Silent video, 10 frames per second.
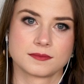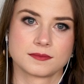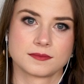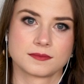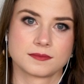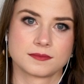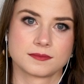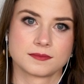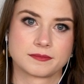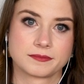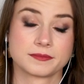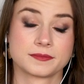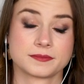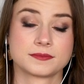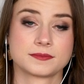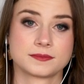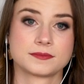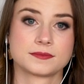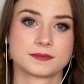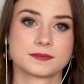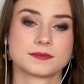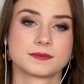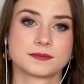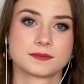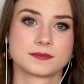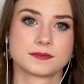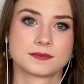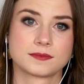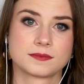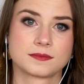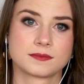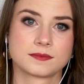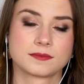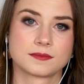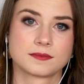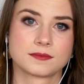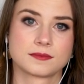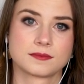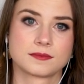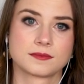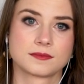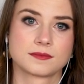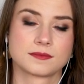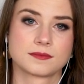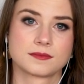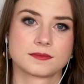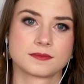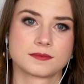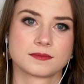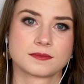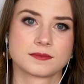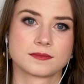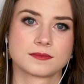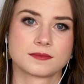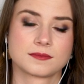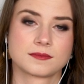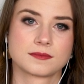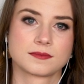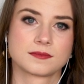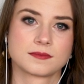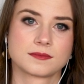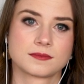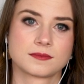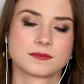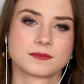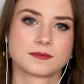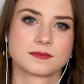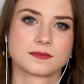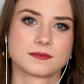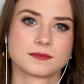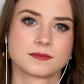[no speech]